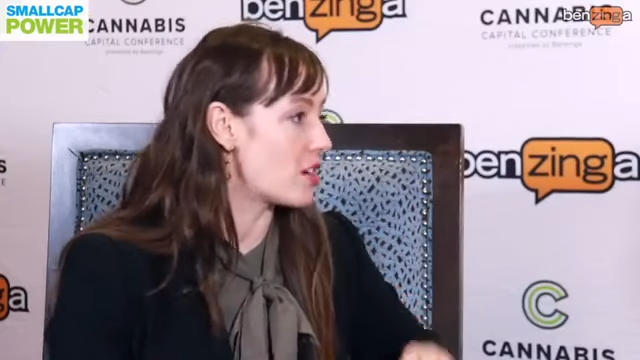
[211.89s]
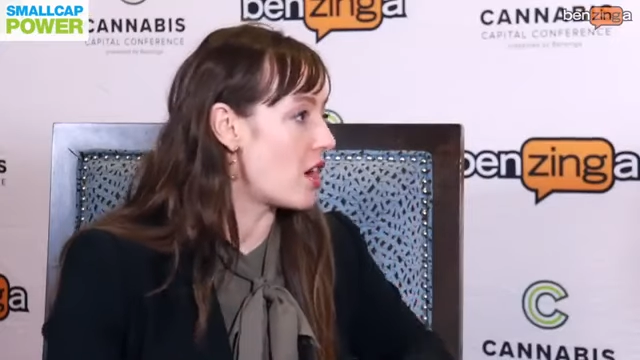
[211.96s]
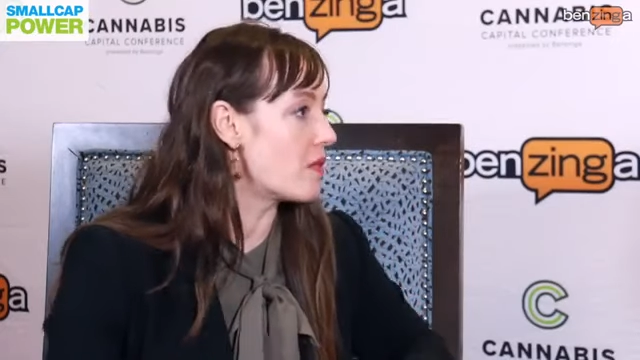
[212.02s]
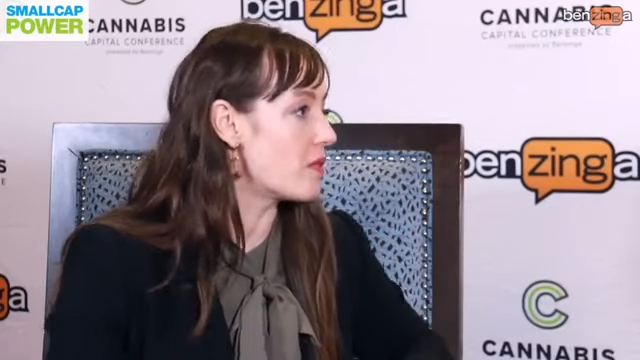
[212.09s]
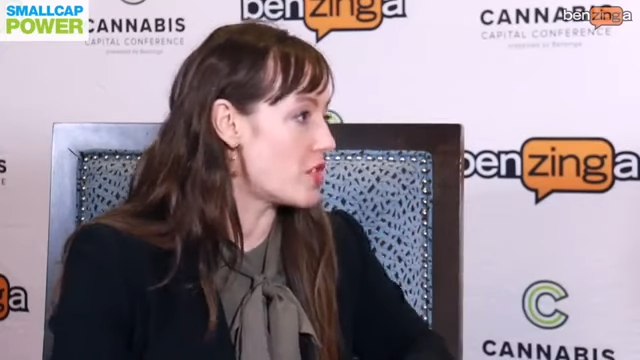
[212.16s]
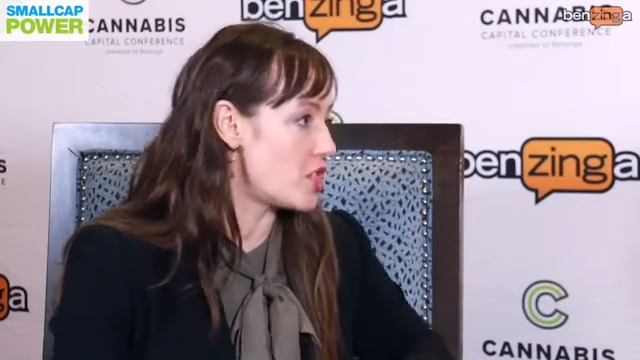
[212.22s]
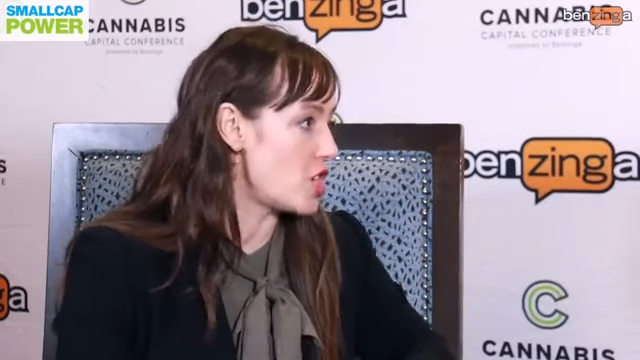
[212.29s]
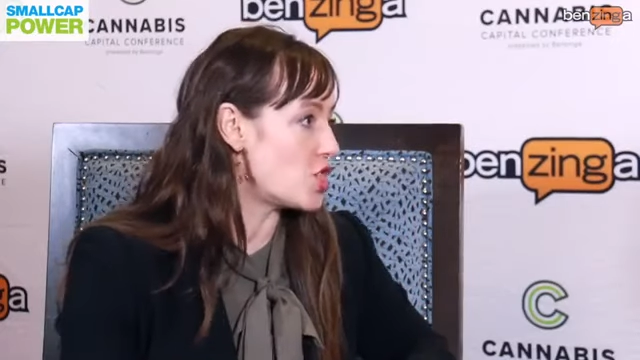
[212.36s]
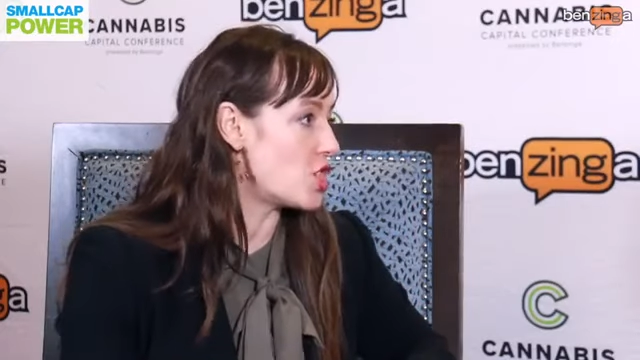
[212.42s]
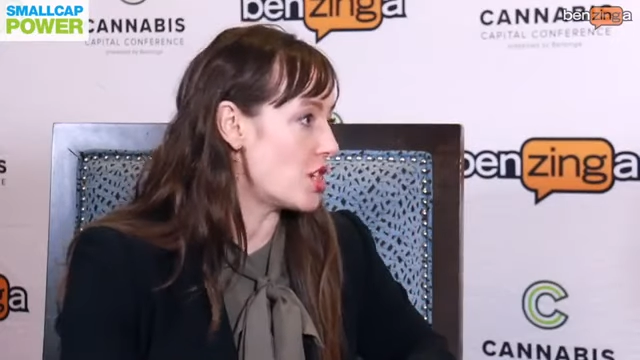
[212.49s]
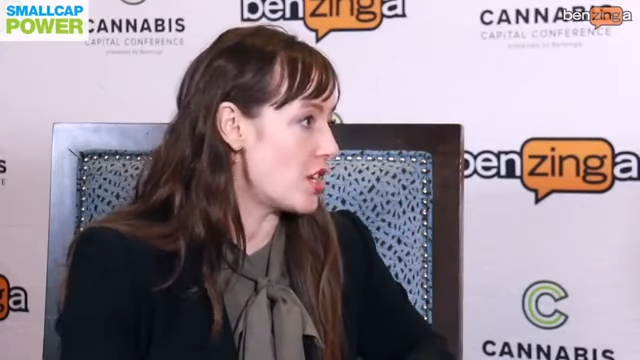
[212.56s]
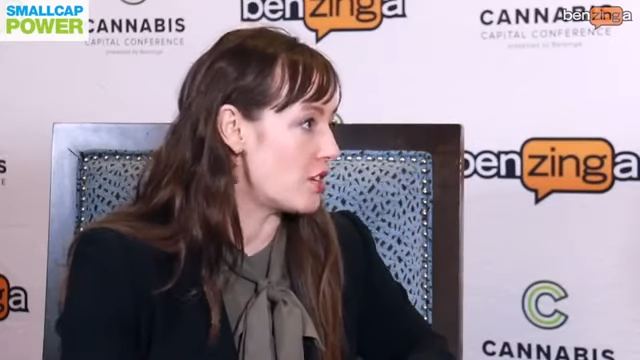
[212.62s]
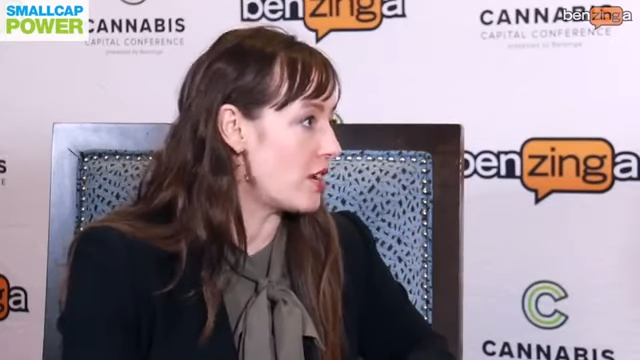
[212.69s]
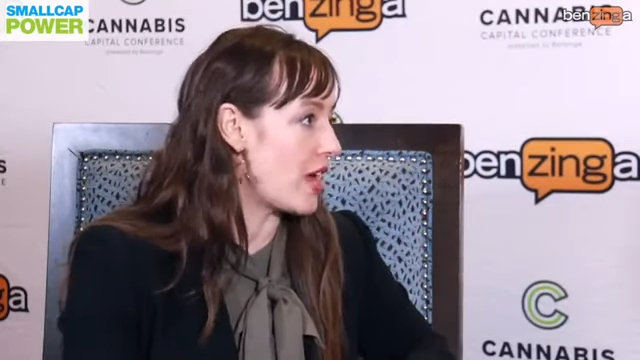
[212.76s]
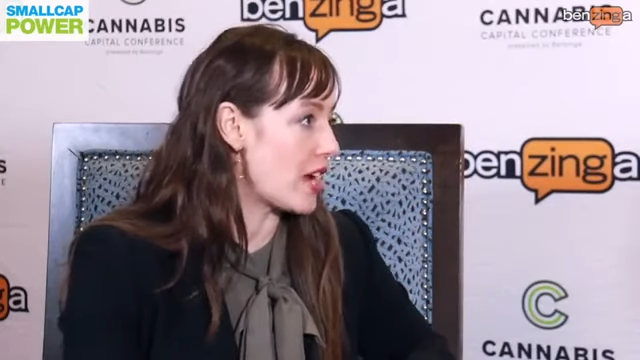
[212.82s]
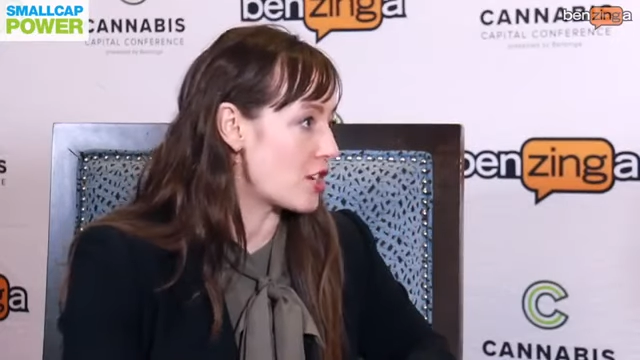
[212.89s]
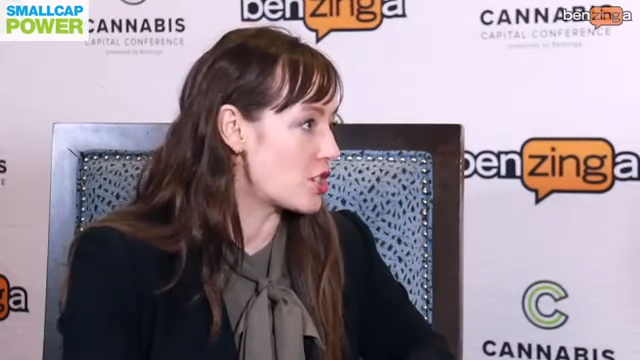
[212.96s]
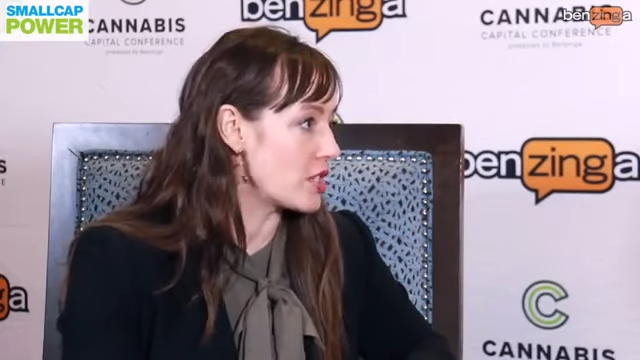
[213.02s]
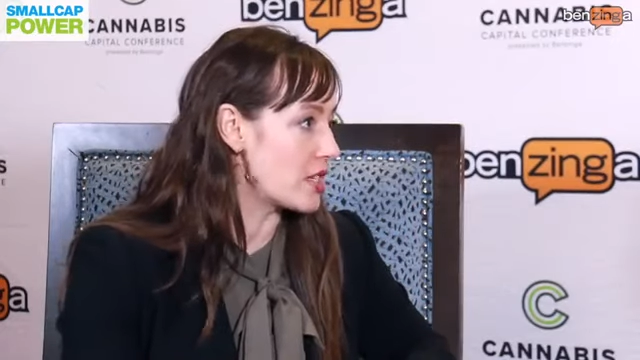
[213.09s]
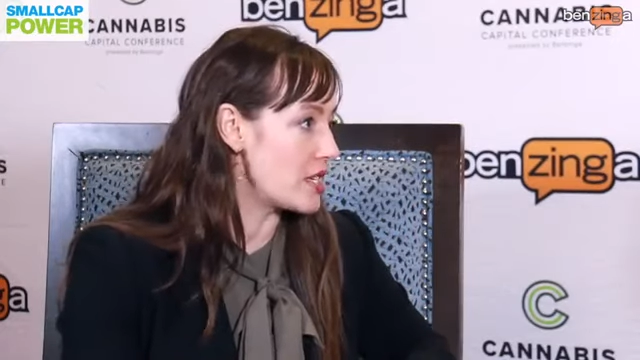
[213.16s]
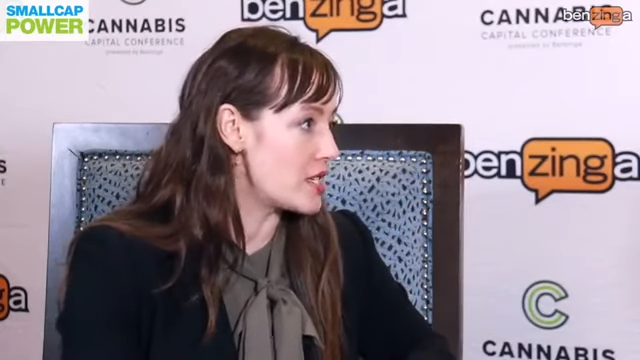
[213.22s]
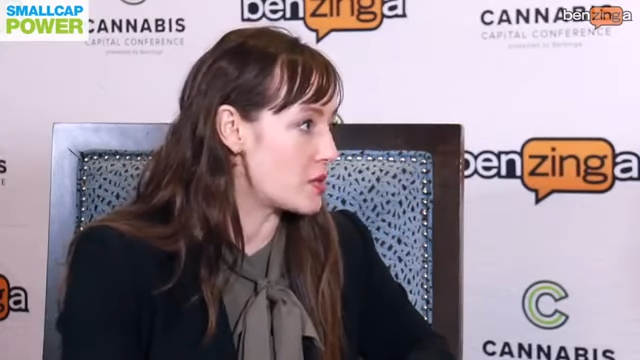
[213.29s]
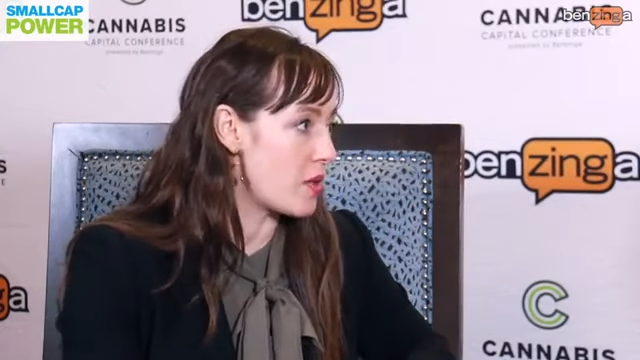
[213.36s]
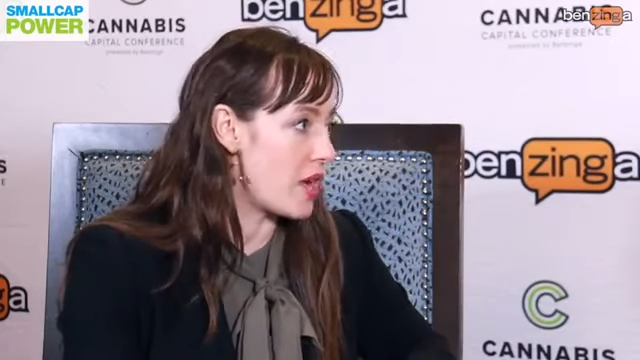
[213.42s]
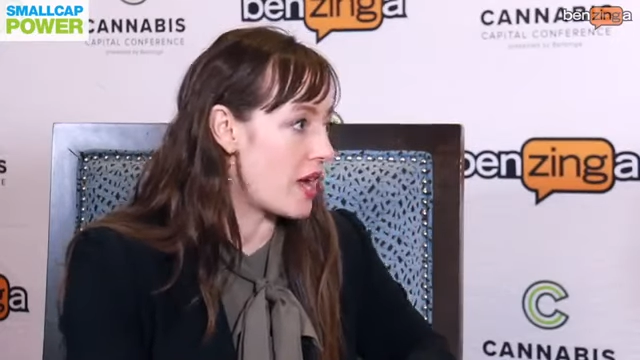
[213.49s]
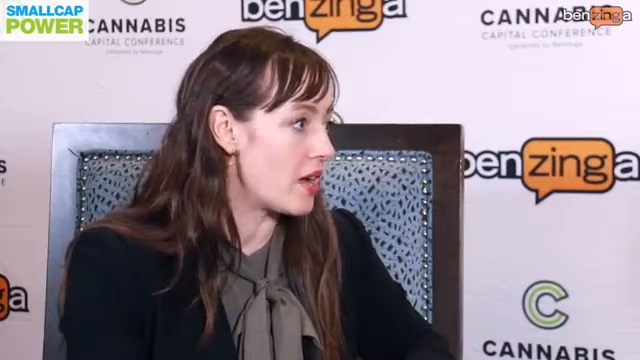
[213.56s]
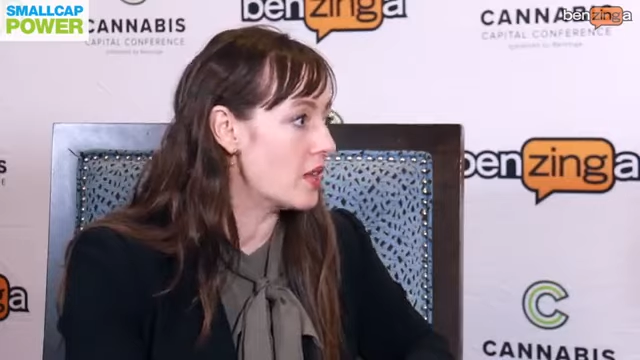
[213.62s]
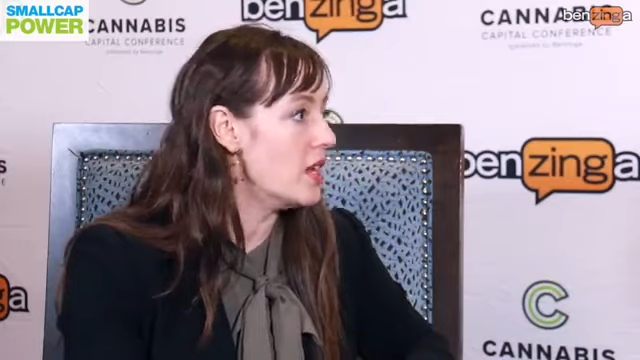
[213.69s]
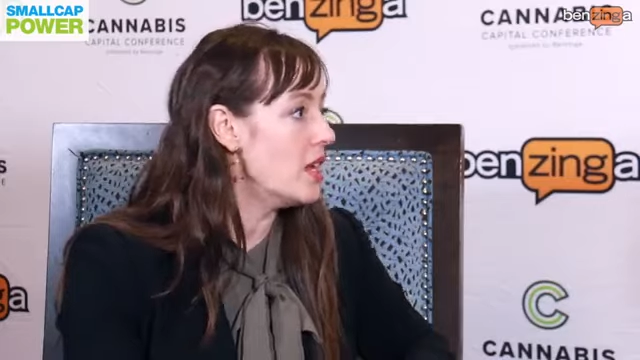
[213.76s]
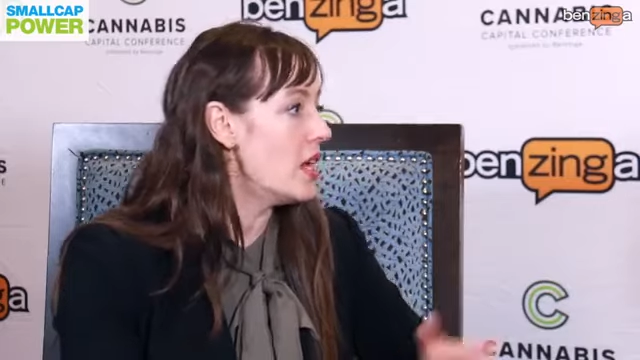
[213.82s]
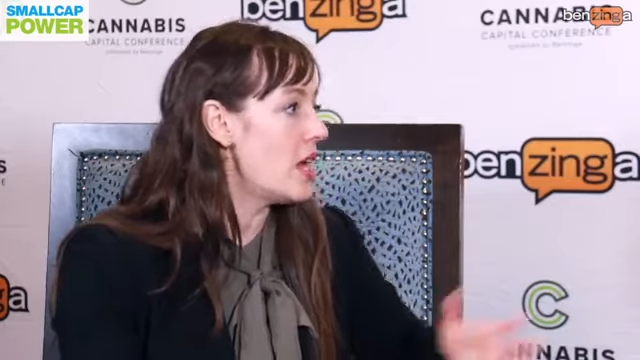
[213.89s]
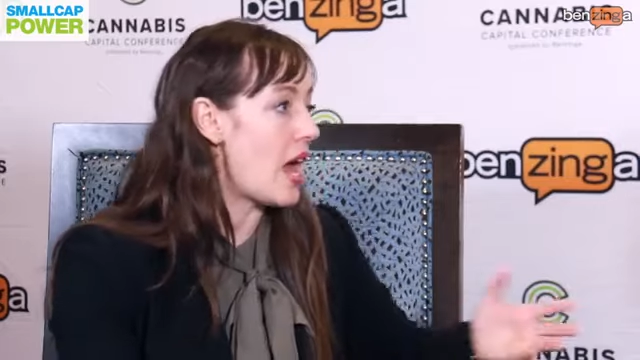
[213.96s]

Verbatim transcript: conversation internationally as well.